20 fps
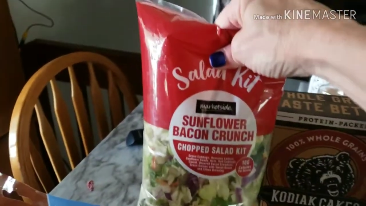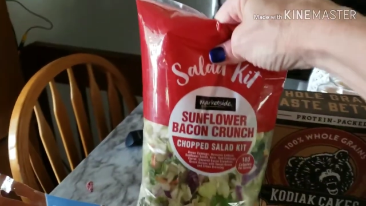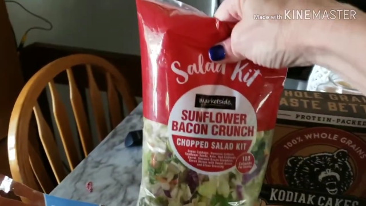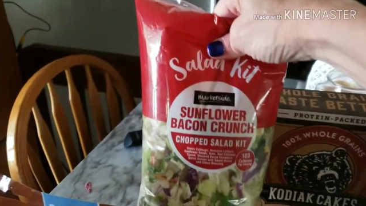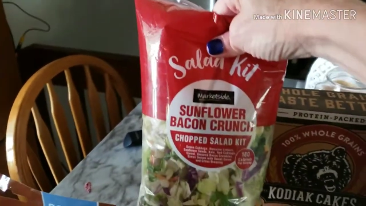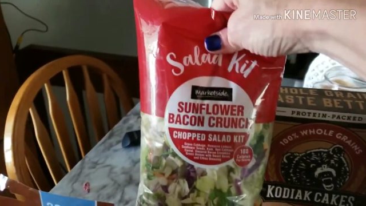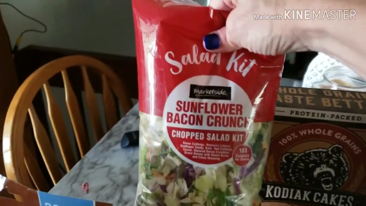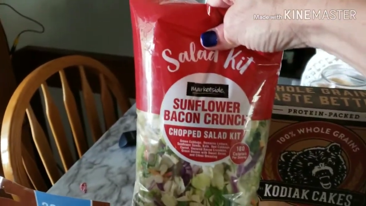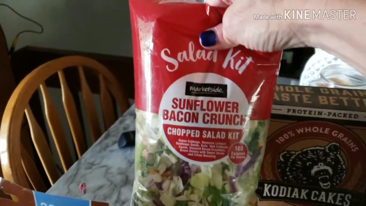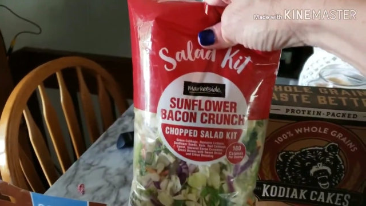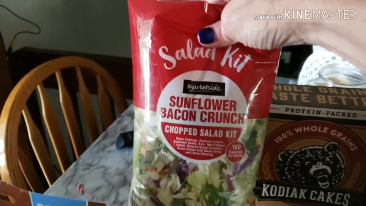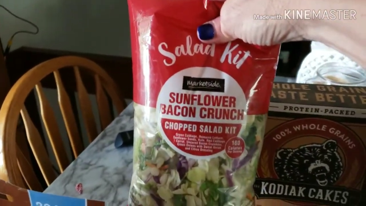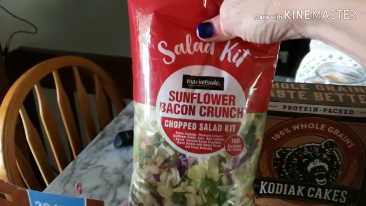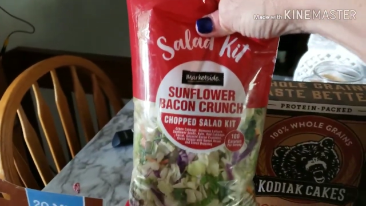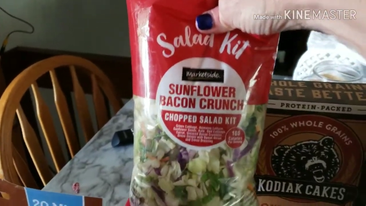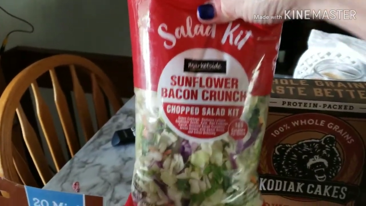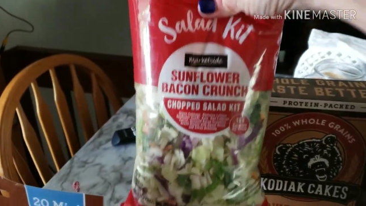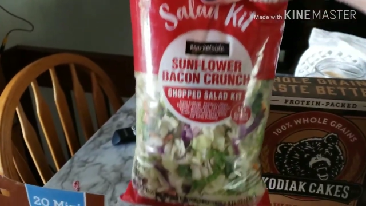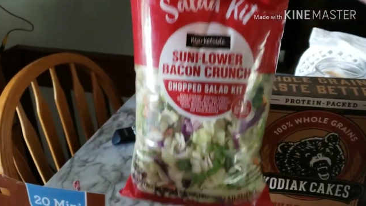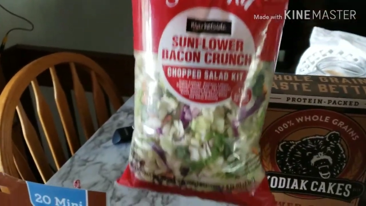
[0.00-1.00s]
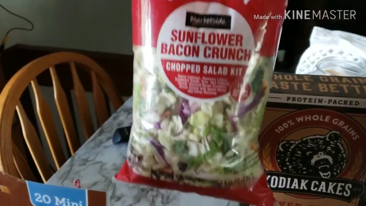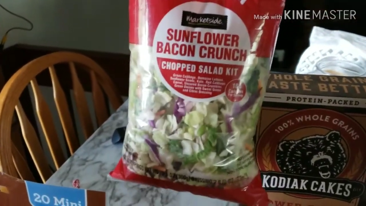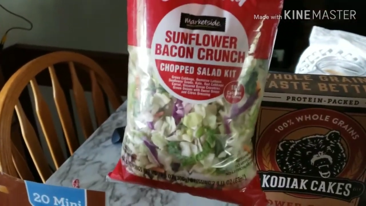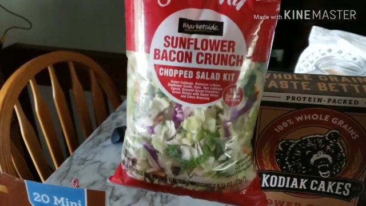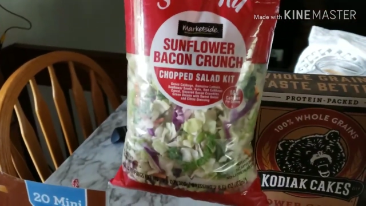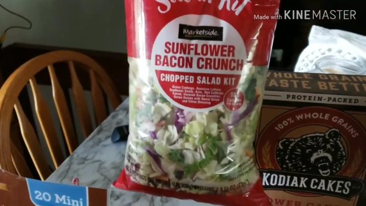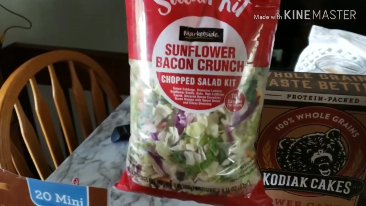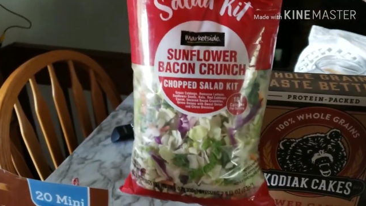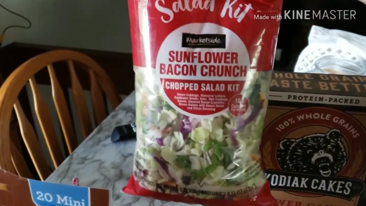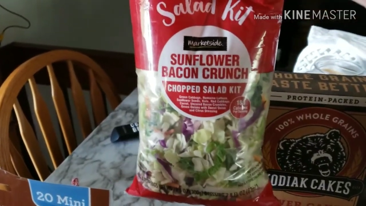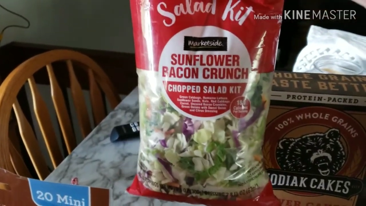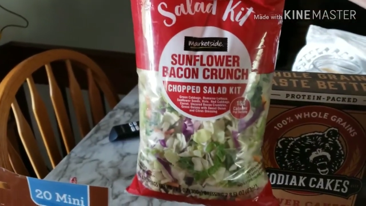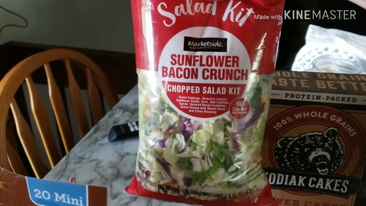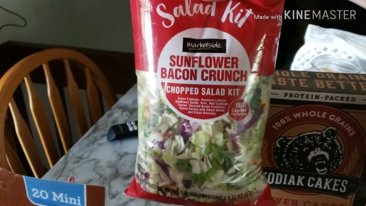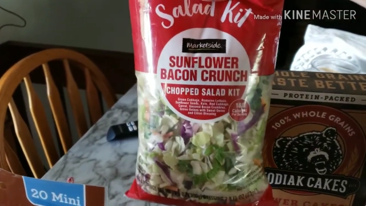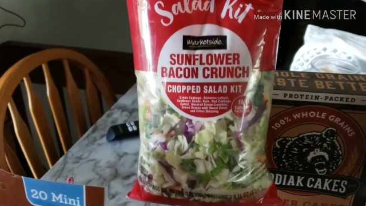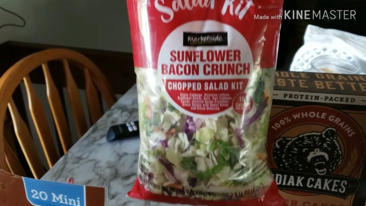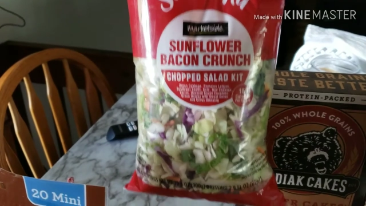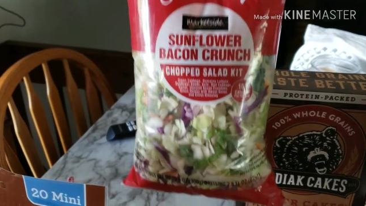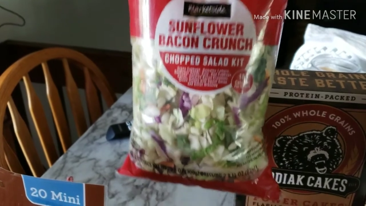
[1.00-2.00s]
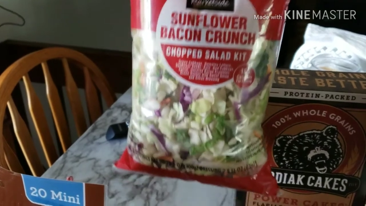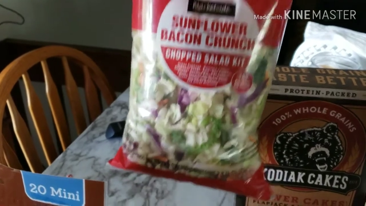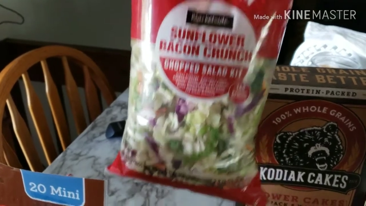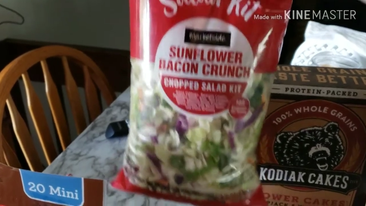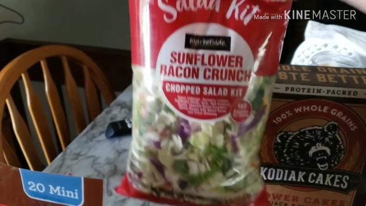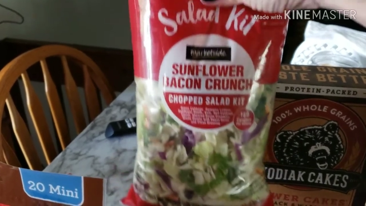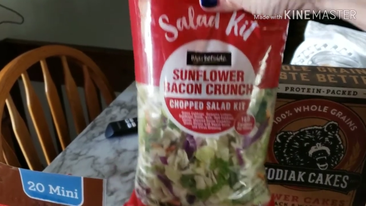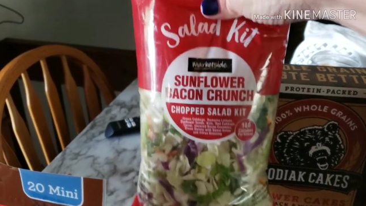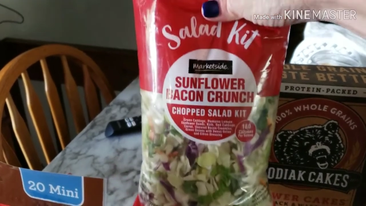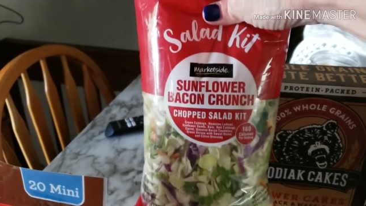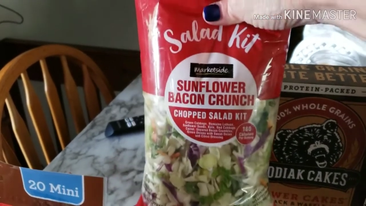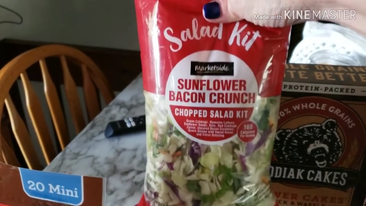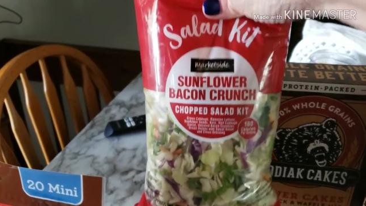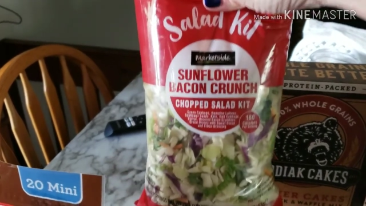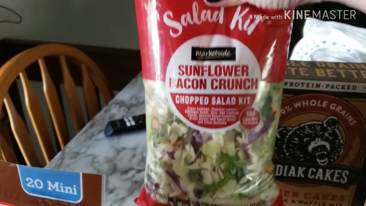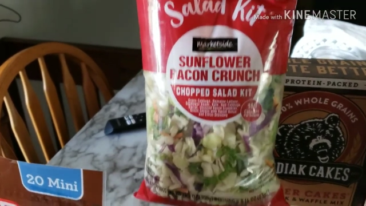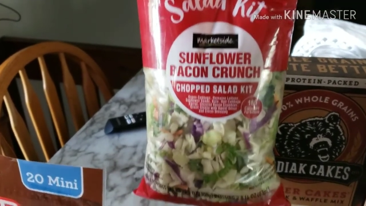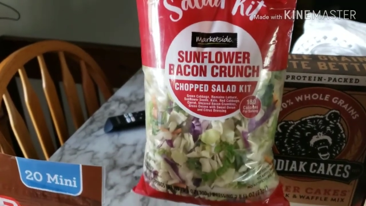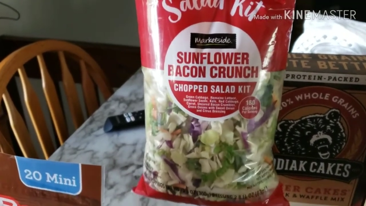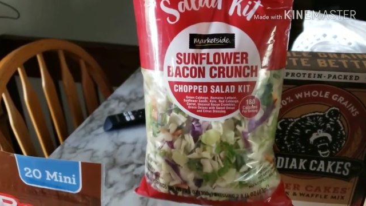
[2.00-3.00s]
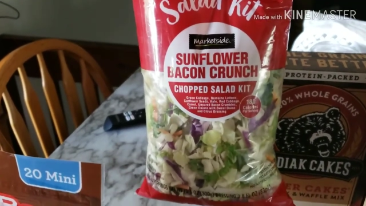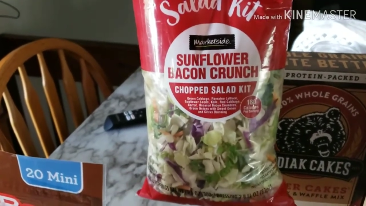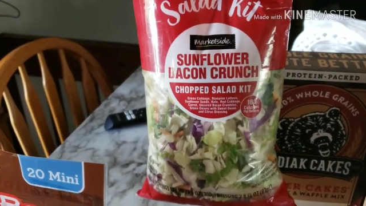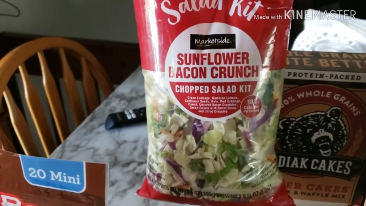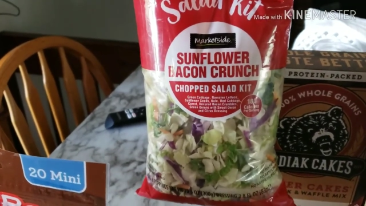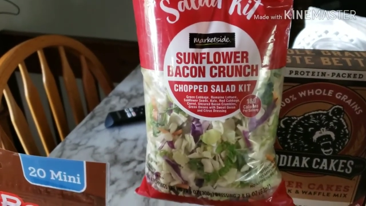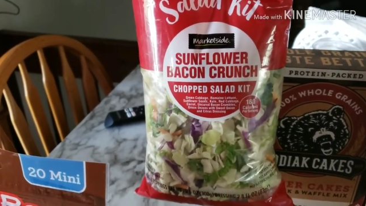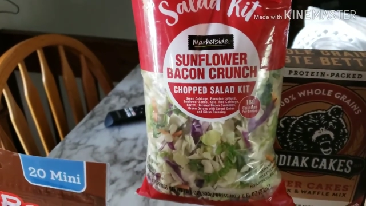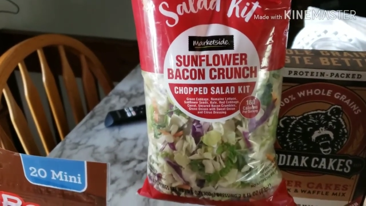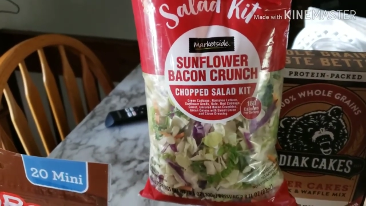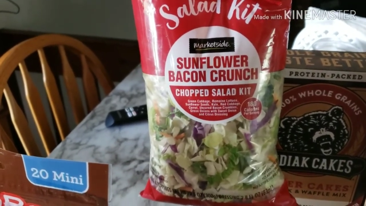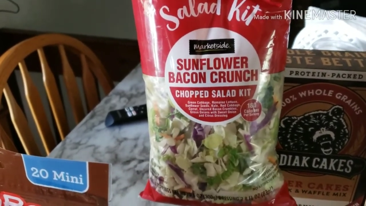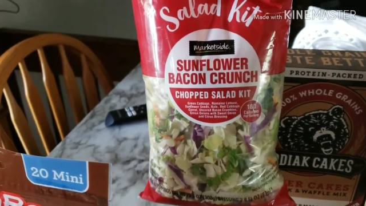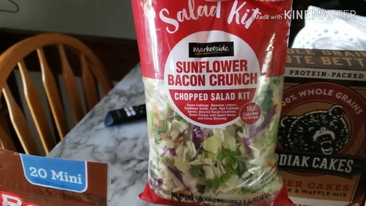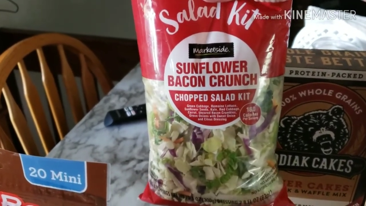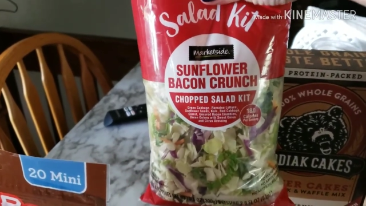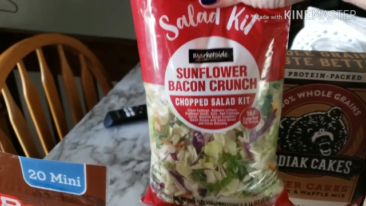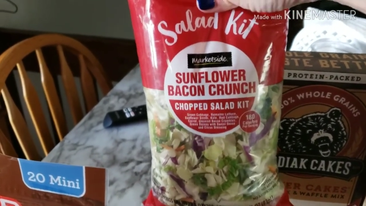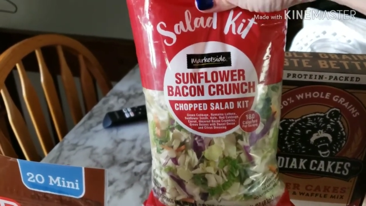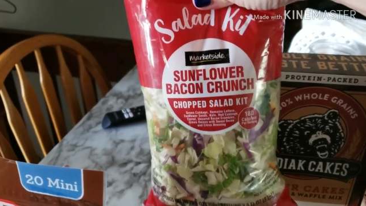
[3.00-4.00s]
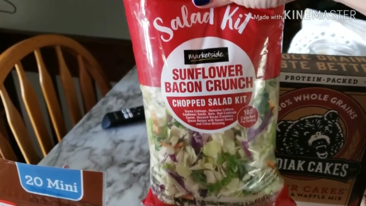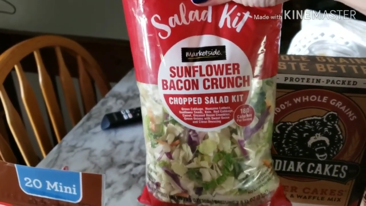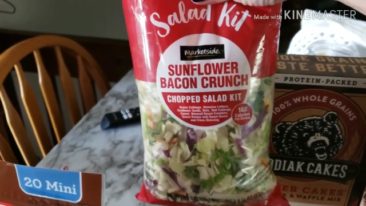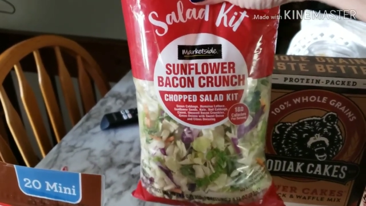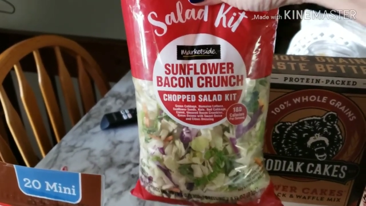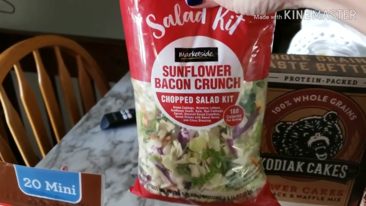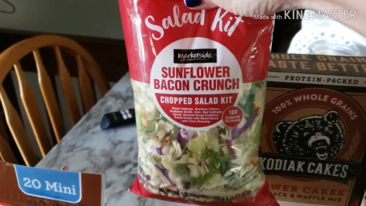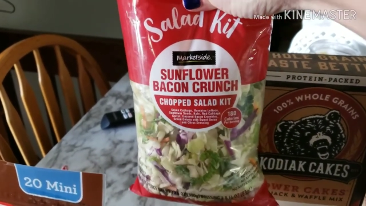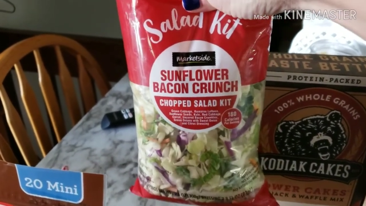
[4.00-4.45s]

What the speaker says: (no speaker visible)